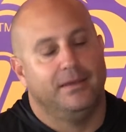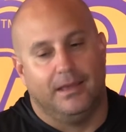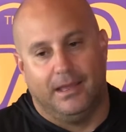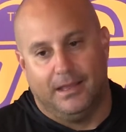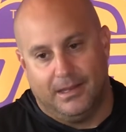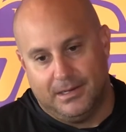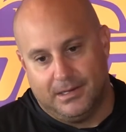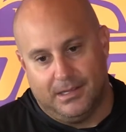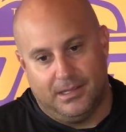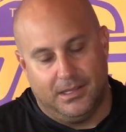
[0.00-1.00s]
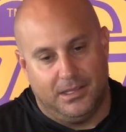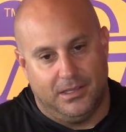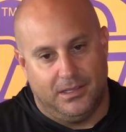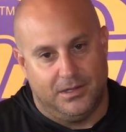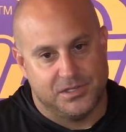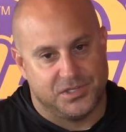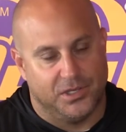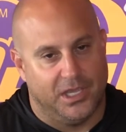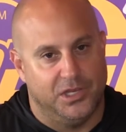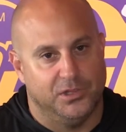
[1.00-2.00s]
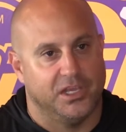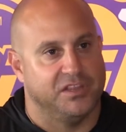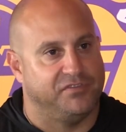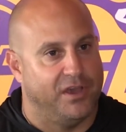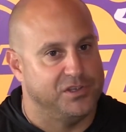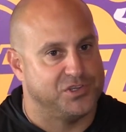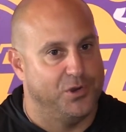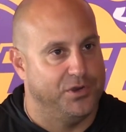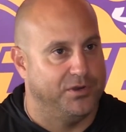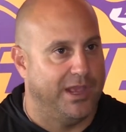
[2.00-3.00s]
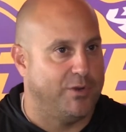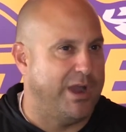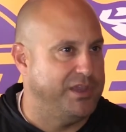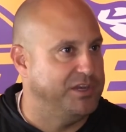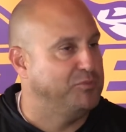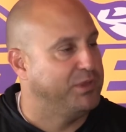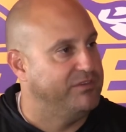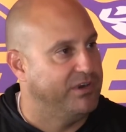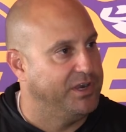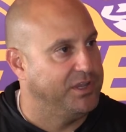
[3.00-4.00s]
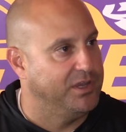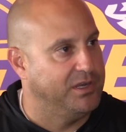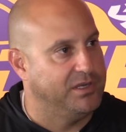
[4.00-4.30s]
And, so again, you look at the final score and you're like, wow, you didn't play very good.